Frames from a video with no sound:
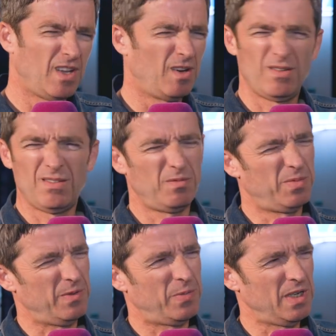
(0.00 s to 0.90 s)
Yeah, uh, we're really
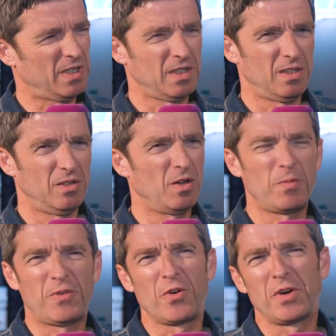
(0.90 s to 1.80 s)
looking forward pizza. to
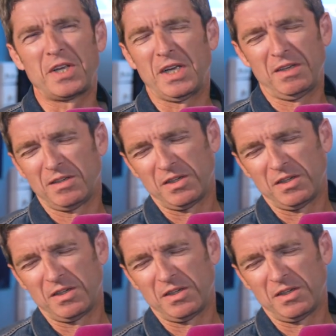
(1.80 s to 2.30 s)
Not before a gig.